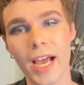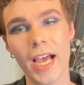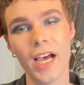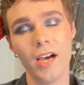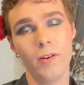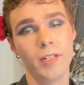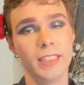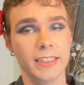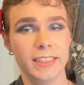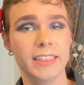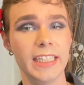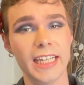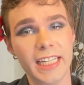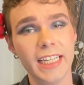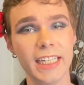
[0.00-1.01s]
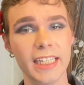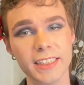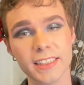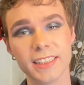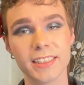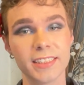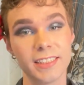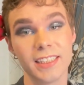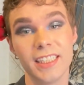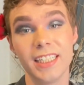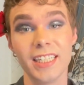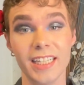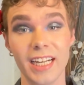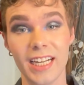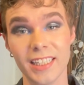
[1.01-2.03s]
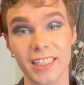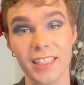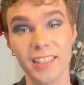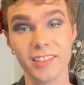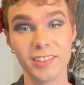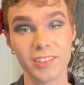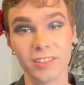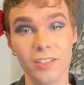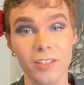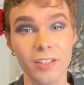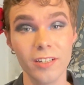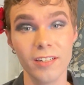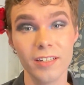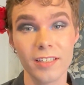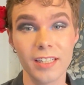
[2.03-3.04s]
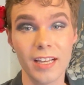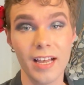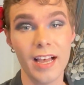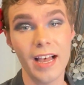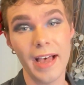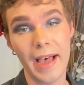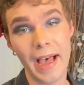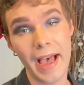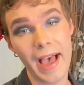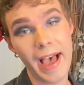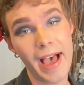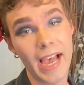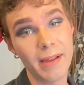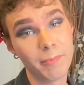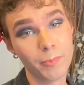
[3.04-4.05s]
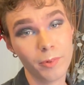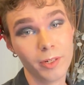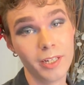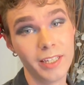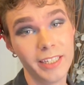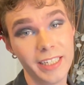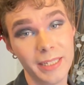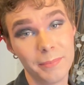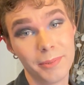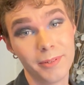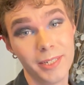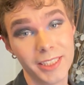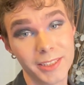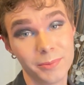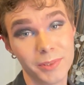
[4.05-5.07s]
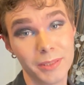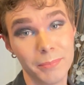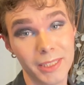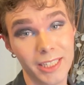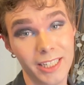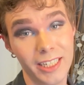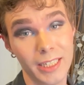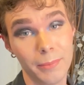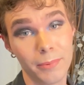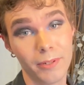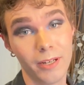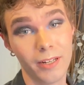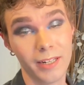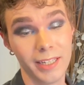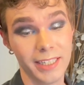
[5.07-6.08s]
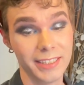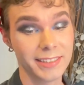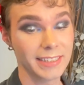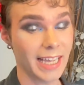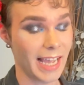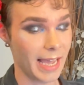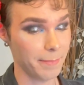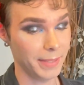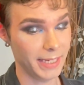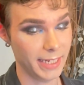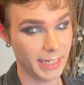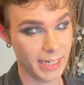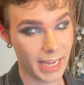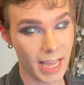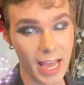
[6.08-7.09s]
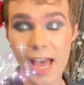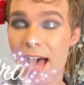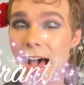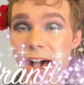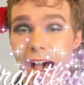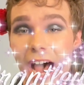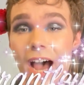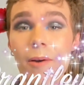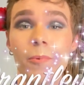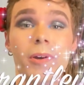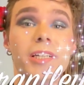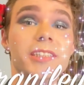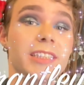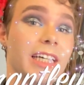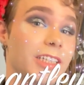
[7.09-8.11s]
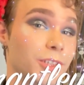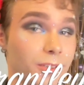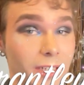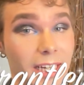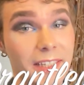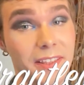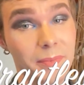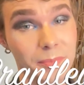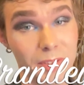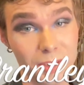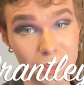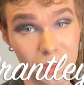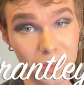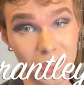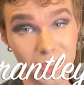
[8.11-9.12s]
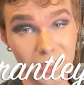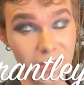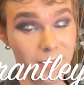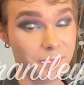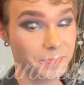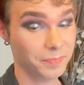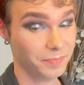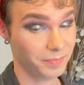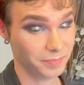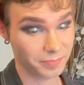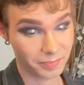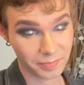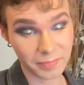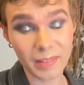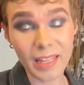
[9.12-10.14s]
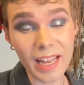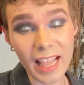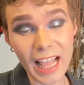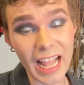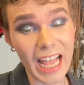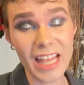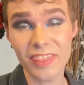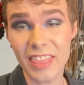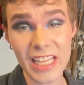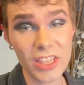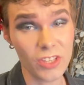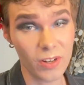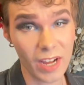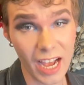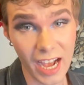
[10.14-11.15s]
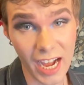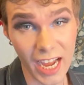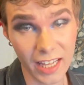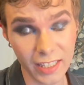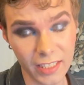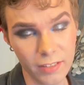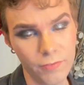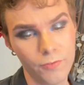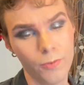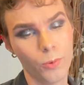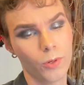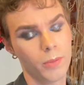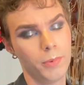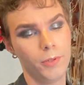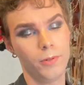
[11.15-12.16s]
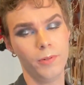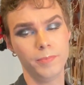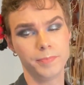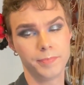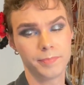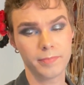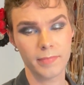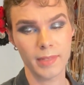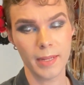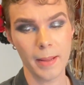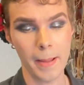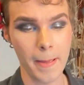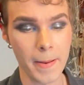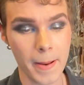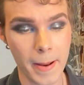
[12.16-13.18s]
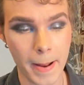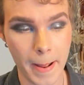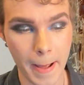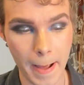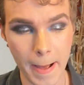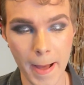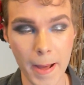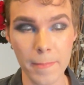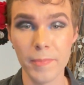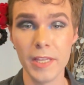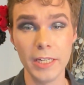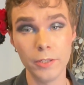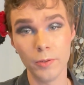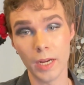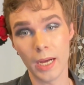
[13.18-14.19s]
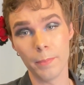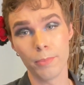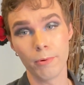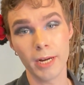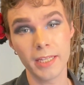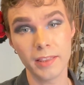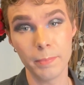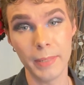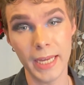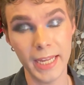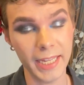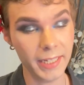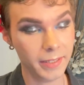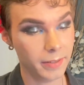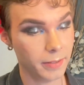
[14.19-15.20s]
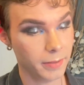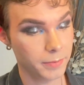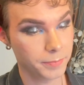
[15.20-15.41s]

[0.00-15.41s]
out and dance. I think this is a look. I'm really impressed with the Milani products. I mean, I wish I tried them sooner. I think they're highly affordable. They do not break the bank.